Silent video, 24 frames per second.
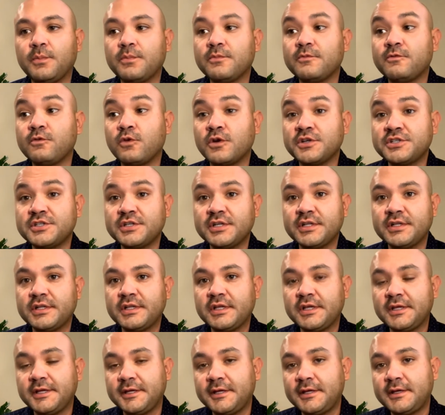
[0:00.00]

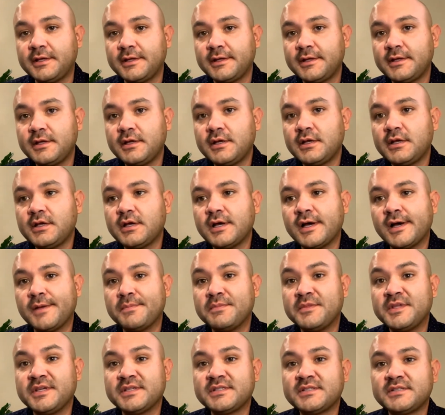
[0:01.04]
Fortunately,
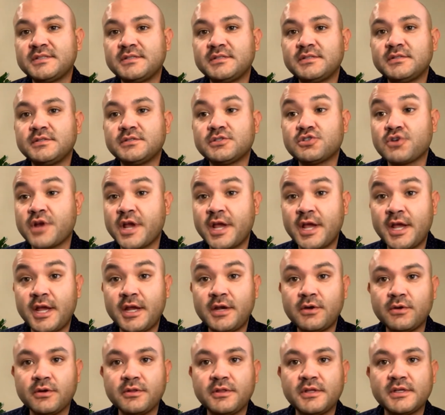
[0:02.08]
this strain,
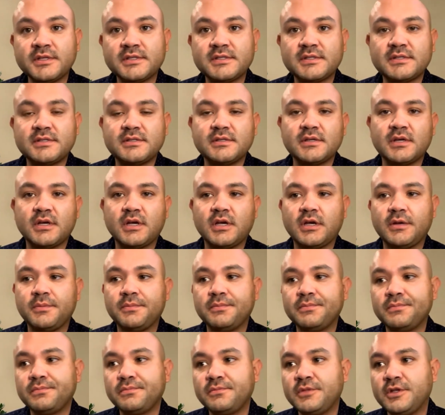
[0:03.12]
or this
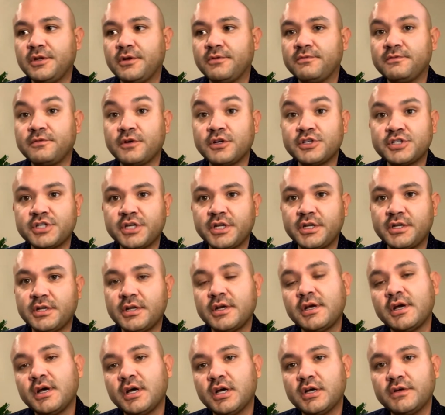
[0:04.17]
version
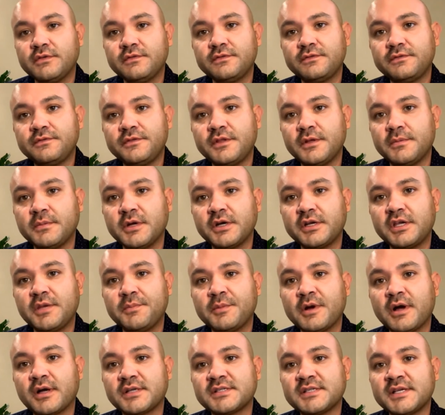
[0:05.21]
of the
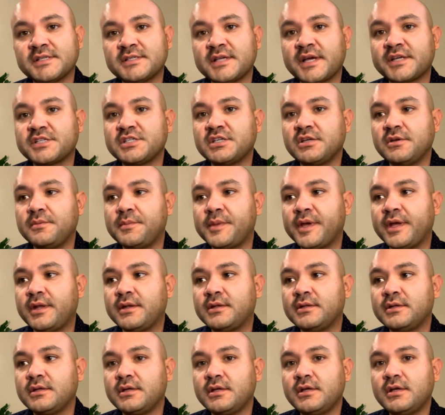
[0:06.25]
monkeypox, has actually
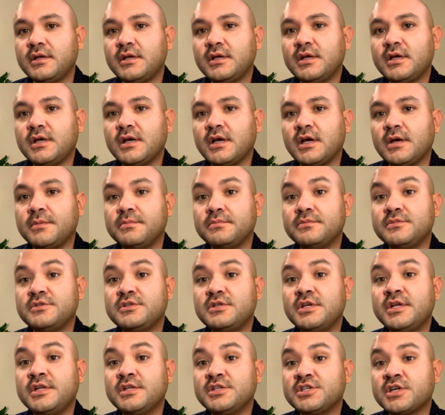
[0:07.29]
been,
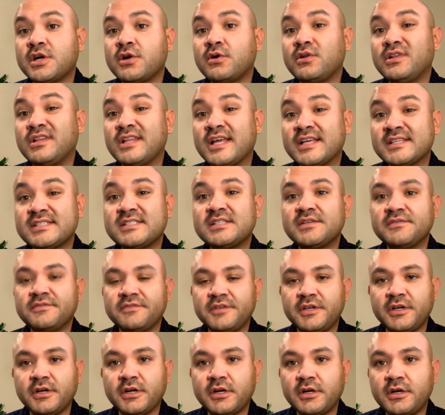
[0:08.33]
in general, less
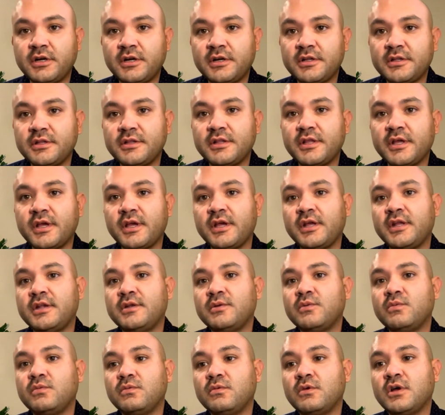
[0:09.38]
severe
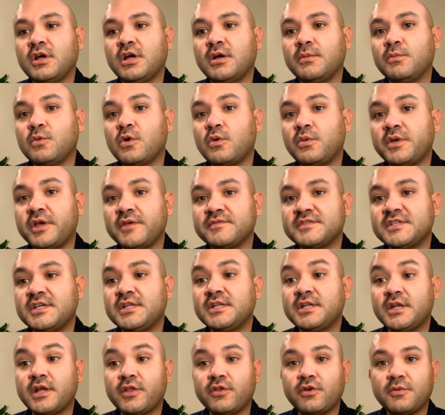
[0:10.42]
than what we have seen
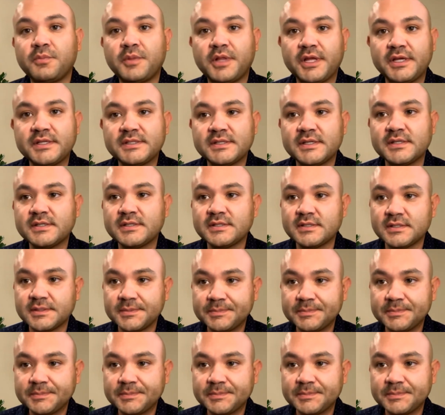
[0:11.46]
in other places.